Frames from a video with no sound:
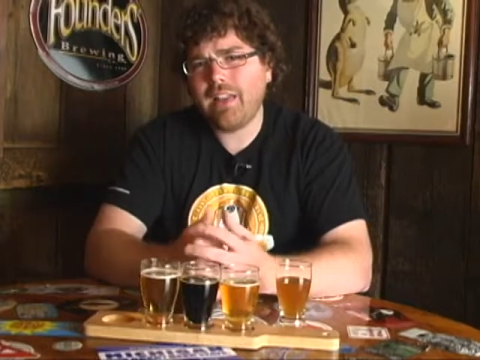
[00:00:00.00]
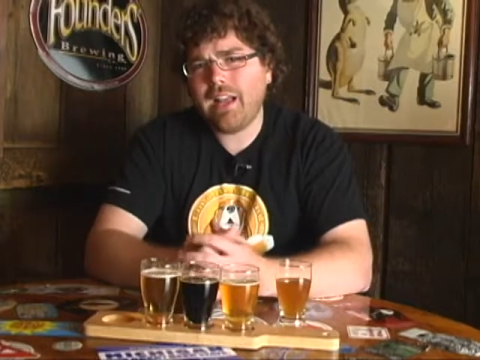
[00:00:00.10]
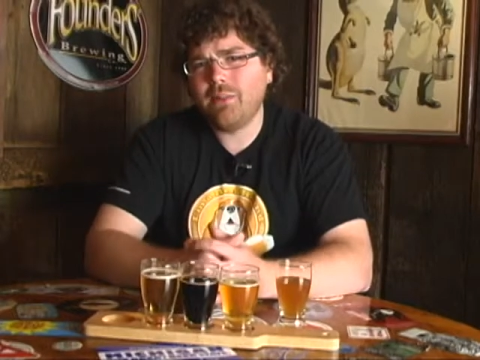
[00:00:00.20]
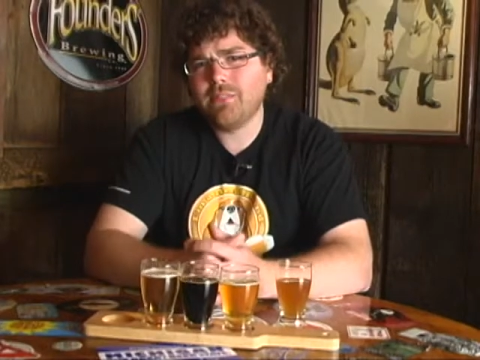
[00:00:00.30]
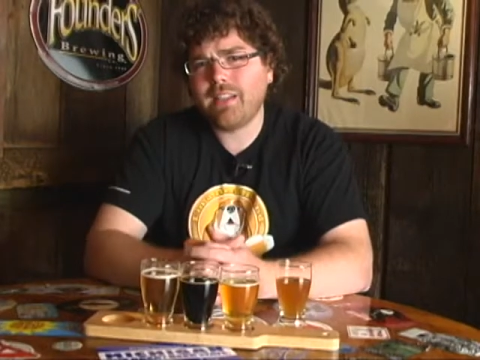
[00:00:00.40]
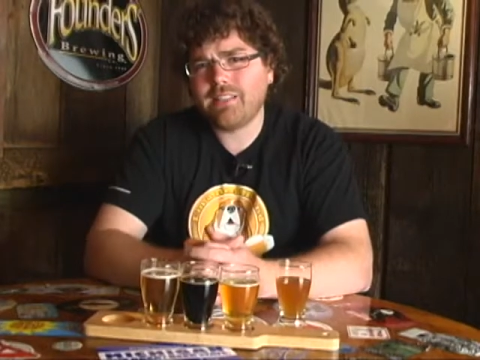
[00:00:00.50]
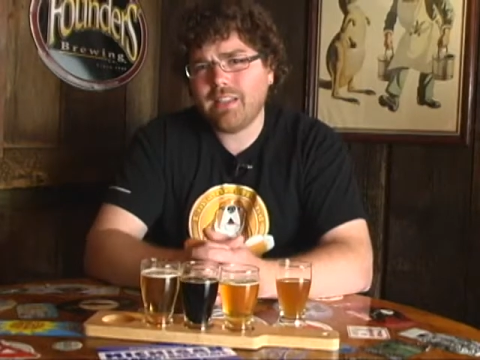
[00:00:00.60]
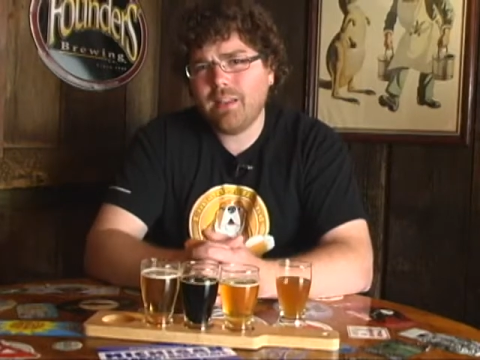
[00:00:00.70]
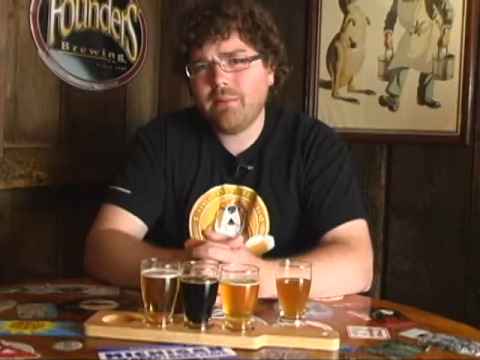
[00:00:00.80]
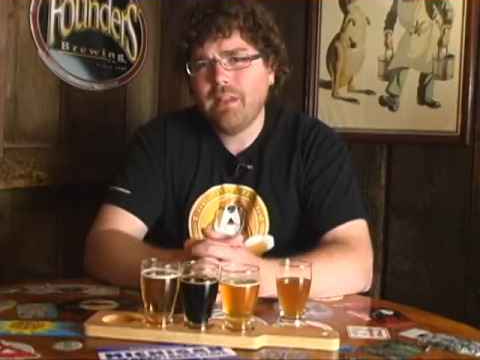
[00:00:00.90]
Hounds out of
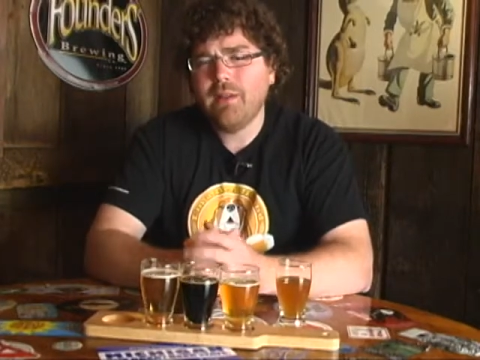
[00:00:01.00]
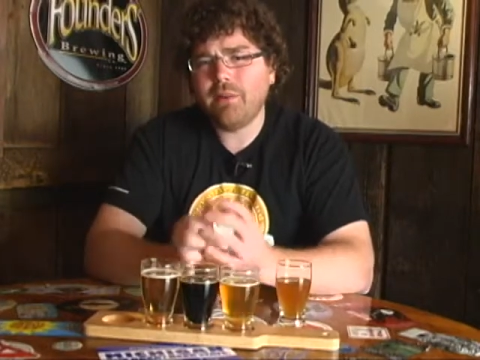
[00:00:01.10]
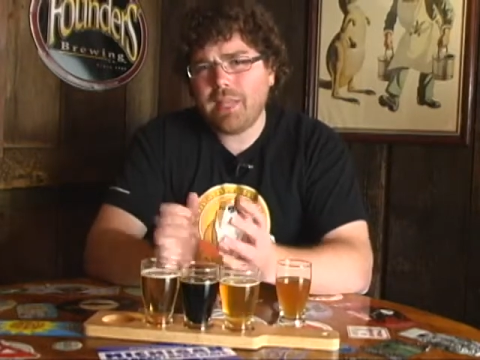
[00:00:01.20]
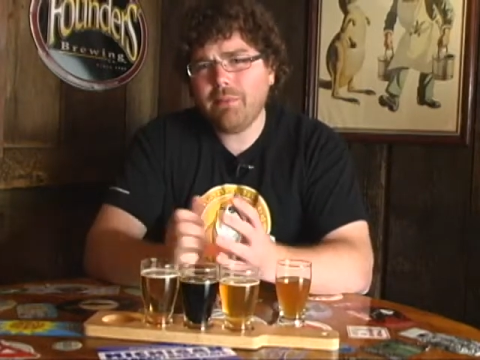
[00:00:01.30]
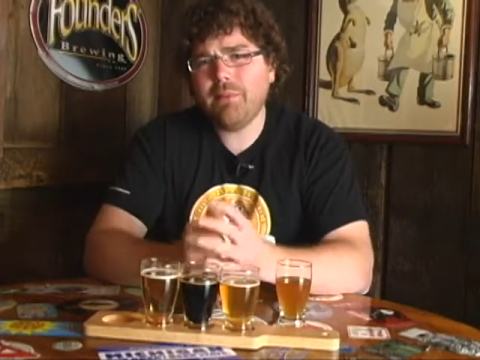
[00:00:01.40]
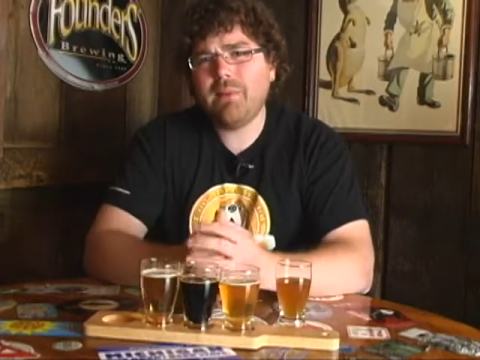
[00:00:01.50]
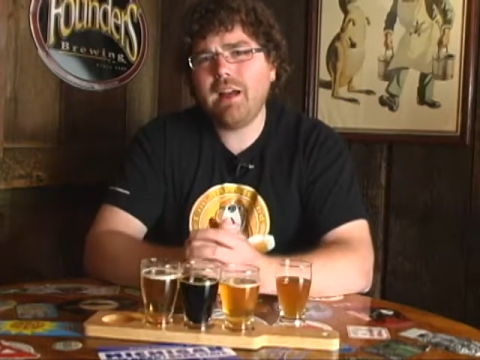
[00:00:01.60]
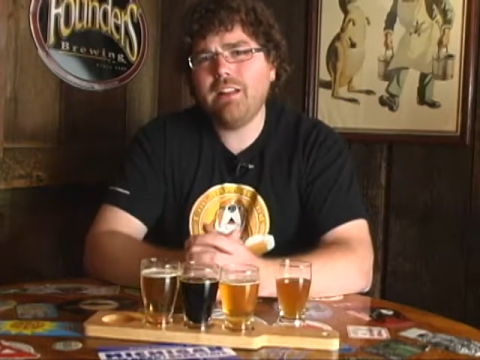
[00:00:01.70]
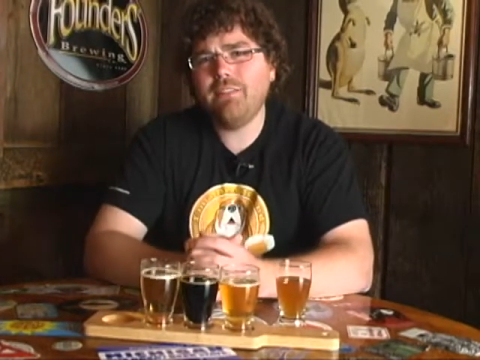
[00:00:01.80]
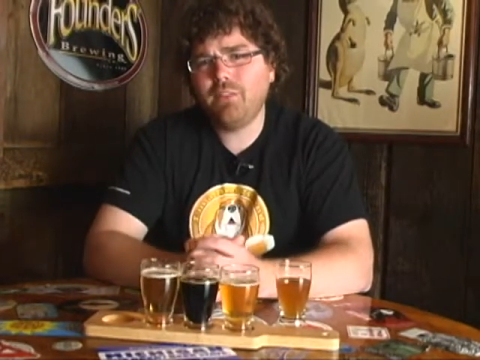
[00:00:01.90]
10. But keep in
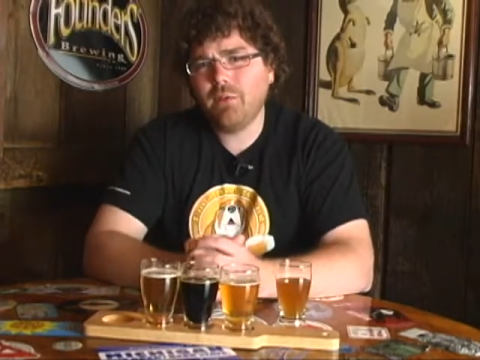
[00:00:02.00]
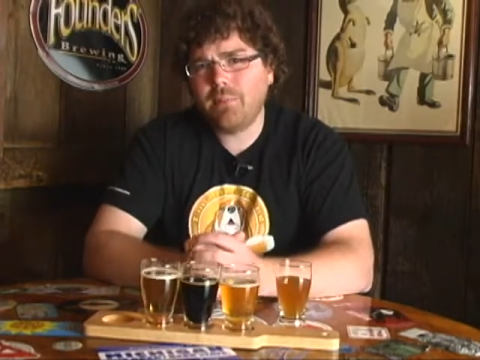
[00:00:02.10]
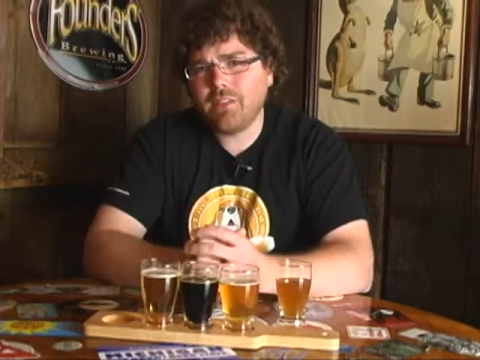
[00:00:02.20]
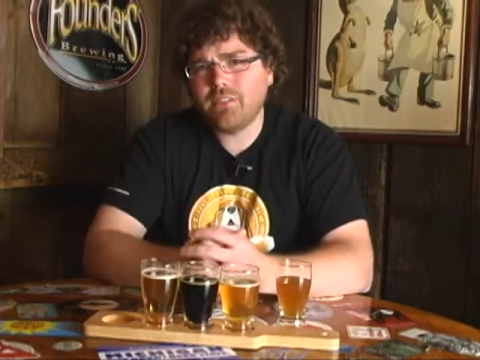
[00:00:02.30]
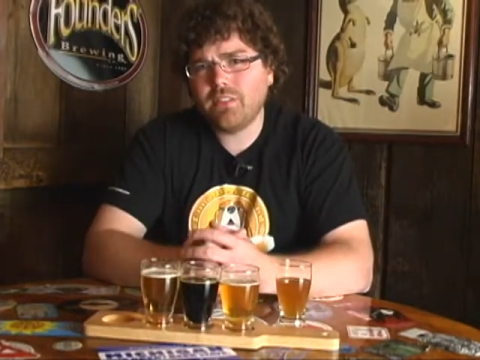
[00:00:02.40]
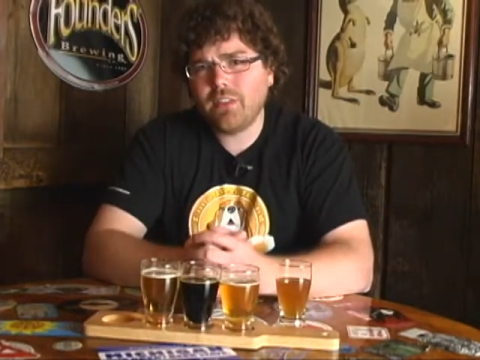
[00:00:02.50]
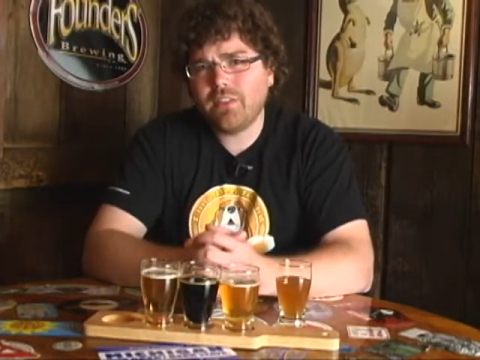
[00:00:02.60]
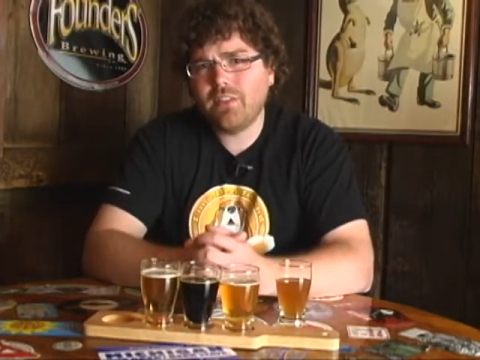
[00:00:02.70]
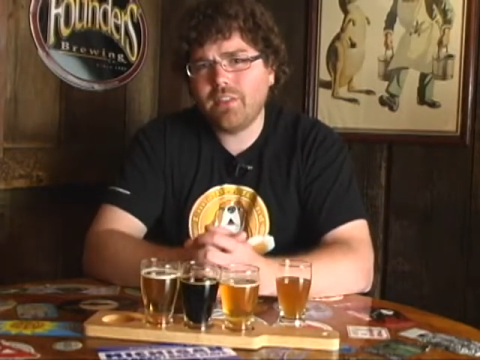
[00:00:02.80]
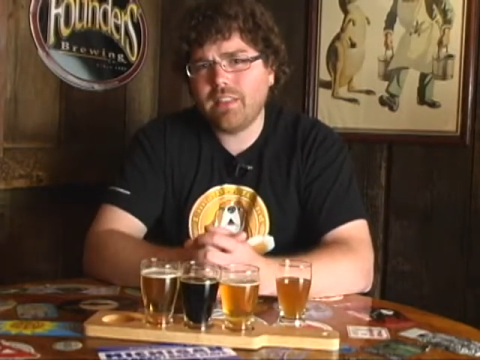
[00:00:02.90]
mind, if you're a Belgian
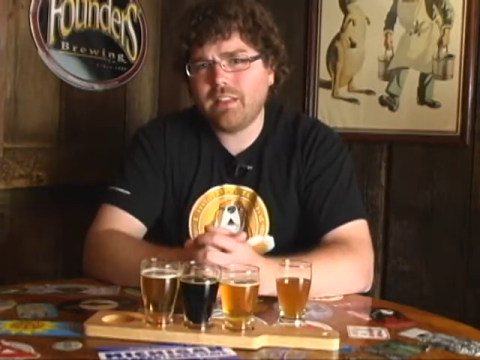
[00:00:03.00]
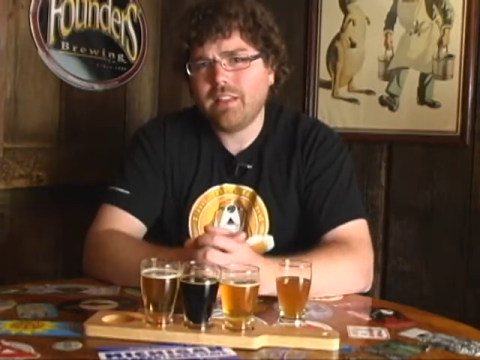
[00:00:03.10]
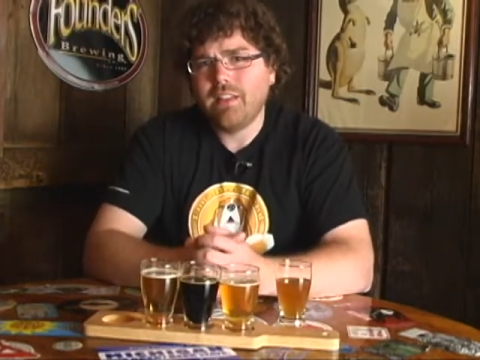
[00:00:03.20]
lover, that